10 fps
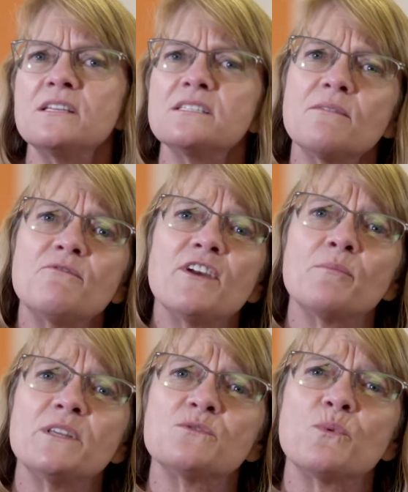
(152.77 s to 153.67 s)
Some
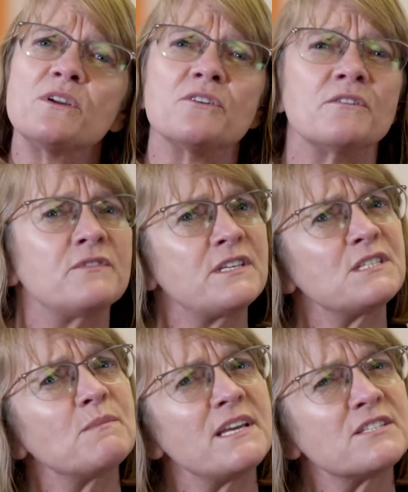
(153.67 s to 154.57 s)
families wonder if
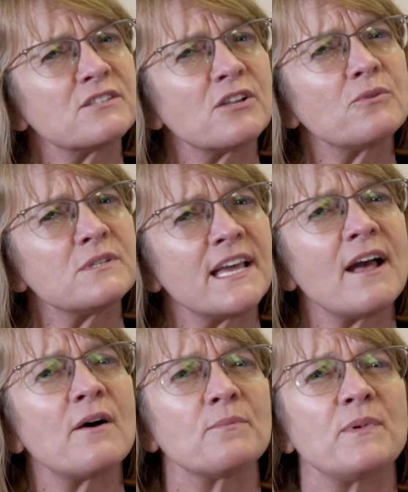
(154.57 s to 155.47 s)
this may slow
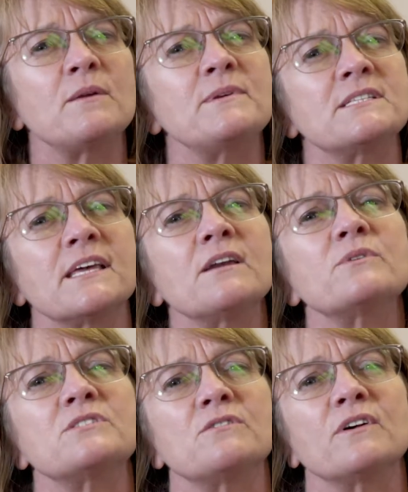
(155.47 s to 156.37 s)
down baby's
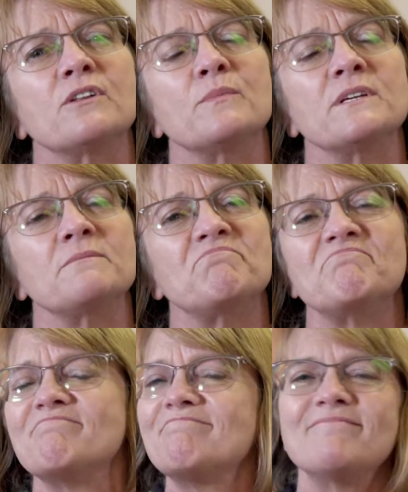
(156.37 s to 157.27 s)
language development.
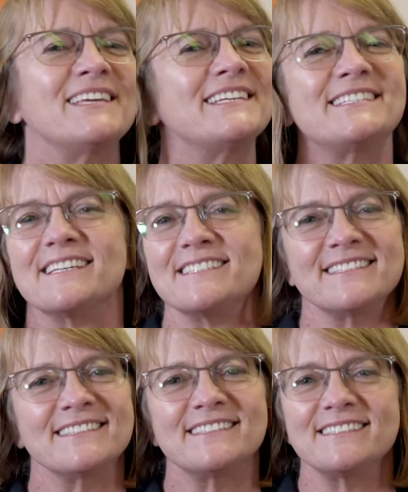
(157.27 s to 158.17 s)
It
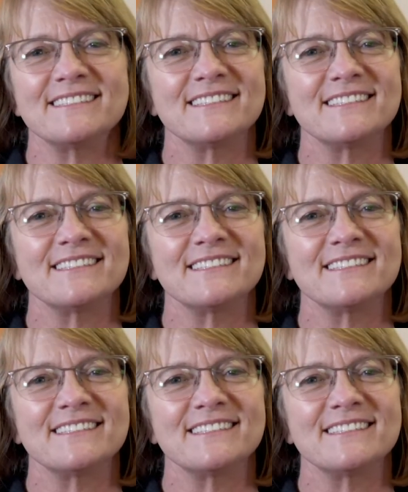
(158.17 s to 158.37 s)
doesn't.